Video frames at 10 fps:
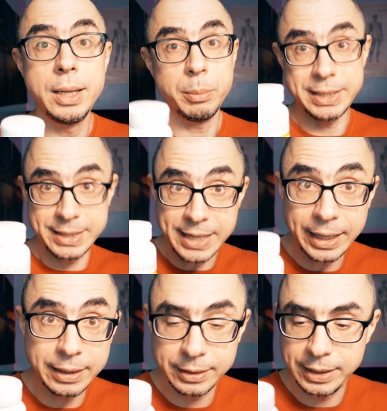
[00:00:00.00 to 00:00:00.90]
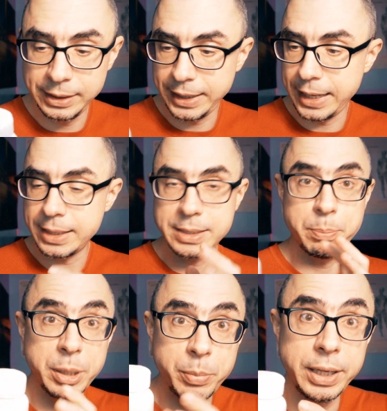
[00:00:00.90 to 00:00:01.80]
but second, it has
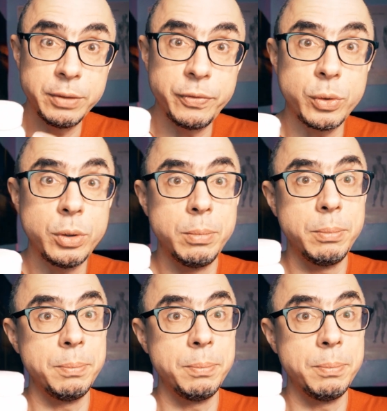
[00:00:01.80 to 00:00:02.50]
berberine from